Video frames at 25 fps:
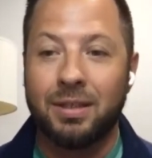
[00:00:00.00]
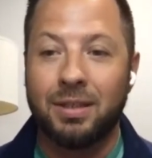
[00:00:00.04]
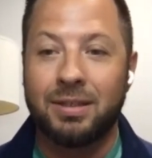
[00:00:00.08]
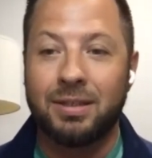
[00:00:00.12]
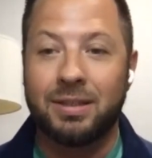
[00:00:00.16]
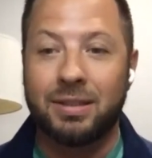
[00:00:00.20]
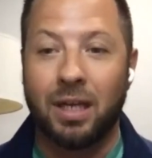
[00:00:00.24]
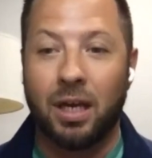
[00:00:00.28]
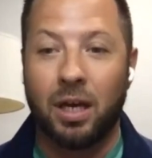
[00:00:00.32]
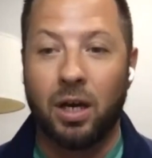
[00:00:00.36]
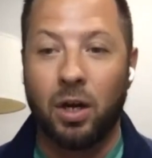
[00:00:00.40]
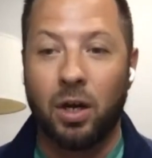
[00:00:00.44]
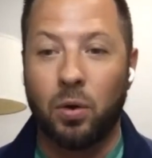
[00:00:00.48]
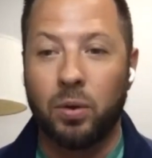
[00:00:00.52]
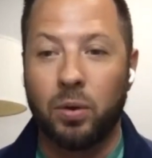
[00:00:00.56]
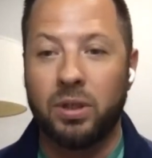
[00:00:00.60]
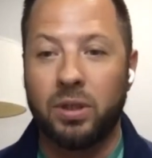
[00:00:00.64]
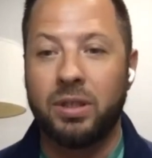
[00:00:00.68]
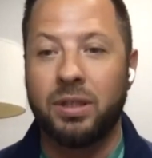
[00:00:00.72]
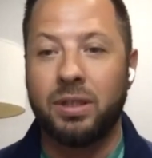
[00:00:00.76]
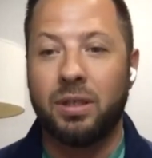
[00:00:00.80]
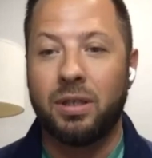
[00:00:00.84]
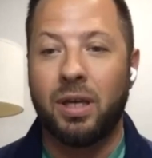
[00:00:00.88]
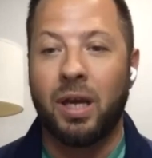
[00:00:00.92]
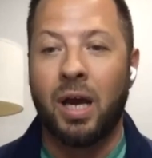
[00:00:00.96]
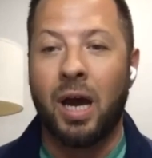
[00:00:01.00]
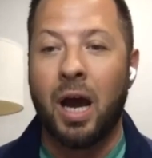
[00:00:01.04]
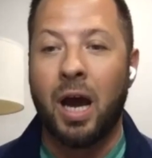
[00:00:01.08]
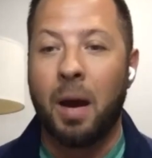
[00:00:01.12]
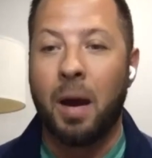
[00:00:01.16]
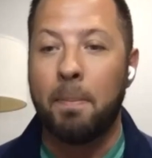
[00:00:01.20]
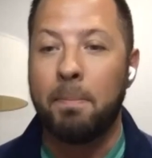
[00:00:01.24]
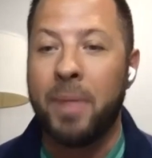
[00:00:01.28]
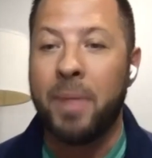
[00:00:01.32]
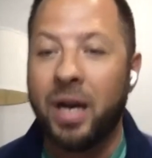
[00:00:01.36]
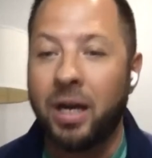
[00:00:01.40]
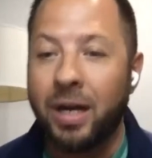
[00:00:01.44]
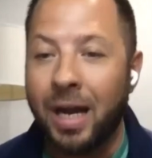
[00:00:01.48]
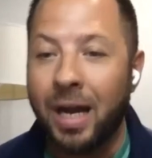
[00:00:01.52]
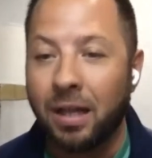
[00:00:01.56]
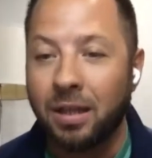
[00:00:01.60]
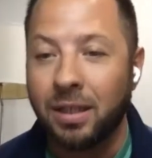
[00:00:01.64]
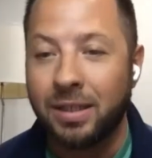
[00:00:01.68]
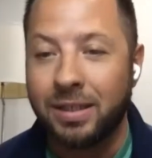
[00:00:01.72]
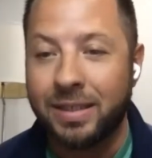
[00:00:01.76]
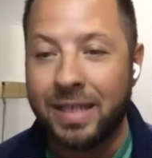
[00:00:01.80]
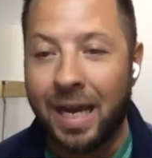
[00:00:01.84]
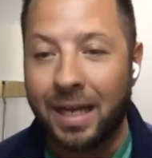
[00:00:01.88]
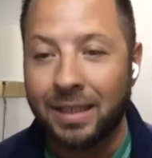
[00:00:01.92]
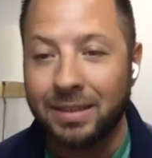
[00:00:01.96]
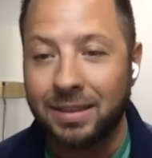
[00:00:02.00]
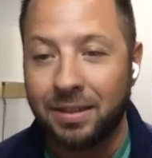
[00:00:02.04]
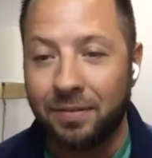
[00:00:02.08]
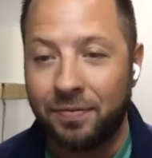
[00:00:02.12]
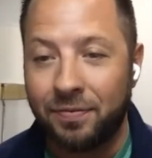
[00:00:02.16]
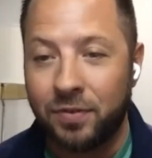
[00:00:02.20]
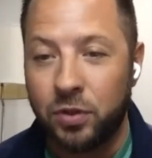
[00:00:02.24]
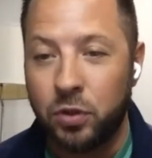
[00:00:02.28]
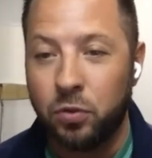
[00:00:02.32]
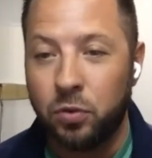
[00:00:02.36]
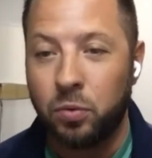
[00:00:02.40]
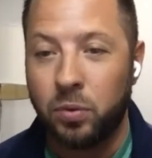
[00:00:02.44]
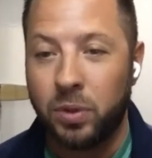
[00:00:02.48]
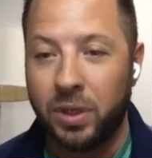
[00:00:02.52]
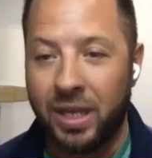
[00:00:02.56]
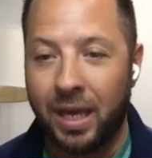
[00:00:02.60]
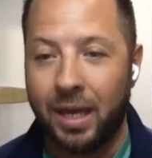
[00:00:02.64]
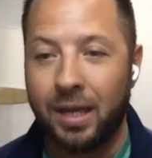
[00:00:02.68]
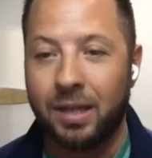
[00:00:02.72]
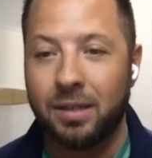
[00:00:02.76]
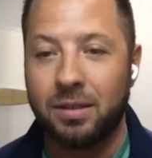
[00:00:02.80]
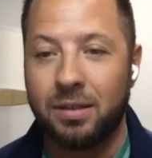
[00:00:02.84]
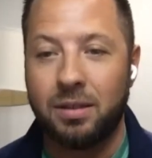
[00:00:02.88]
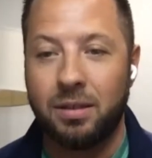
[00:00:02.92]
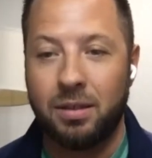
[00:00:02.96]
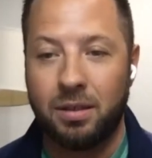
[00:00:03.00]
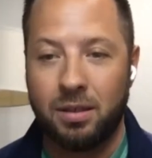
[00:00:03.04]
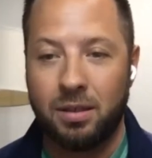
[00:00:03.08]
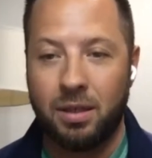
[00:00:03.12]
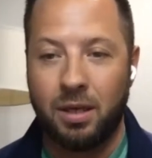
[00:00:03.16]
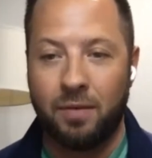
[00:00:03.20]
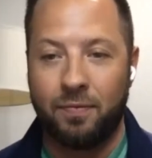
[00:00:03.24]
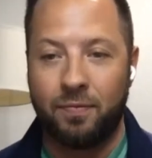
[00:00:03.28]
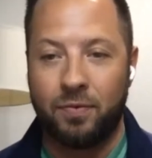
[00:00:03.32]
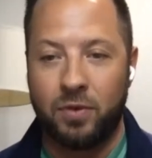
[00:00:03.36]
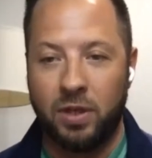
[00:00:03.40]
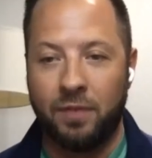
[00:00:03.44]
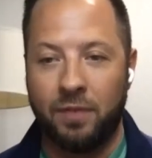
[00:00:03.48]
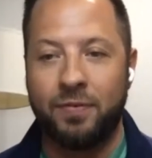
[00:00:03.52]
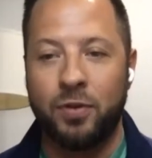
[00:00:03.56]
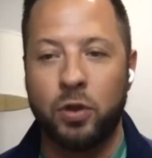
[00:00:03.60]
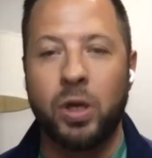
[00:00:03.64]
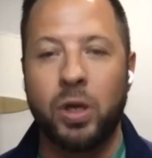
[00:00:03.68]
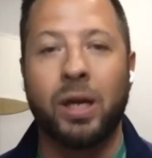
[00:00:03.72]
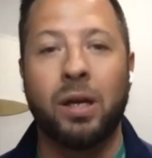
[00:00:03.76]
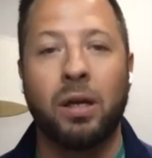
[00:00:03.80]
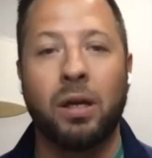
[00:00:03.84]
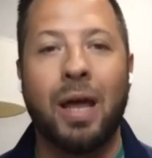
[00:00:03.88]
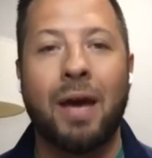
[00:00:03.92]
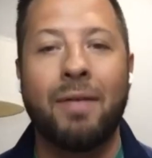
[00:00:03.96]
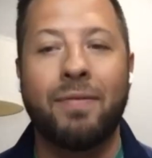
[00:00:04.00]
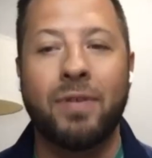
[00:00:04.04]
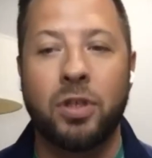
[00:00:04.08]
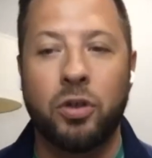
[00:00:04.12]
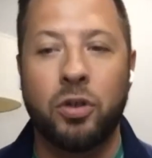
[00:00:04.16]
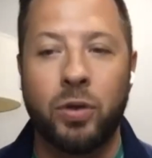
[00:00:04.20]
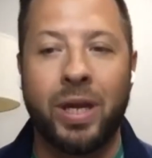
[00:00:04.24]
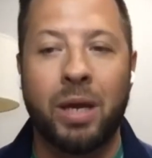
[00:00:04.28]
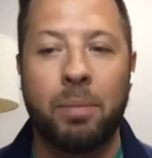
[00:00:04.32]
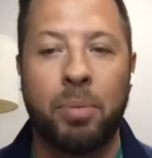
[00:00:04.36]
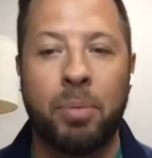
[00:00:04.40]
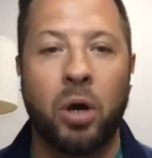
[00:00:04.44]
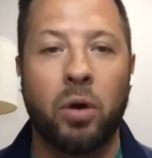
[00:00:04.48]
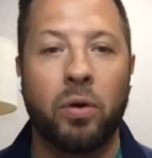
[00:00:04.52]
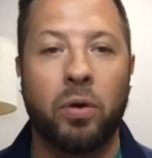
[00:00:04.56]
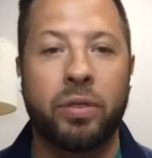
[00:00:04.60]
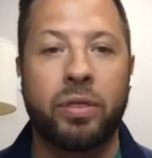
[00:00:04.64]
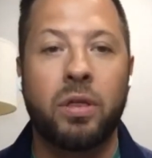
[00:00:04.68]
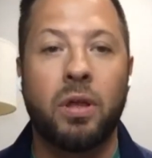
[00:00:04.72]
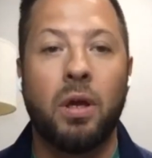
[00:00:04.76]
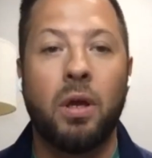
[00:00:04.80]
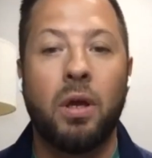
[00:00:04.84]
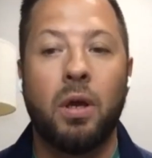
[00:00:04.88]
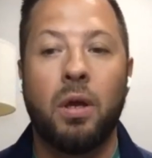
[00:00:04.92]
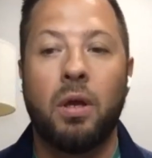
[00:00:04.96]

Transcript: So, uh, Mary Helen, yes, if you get if, if you get 11, you get both.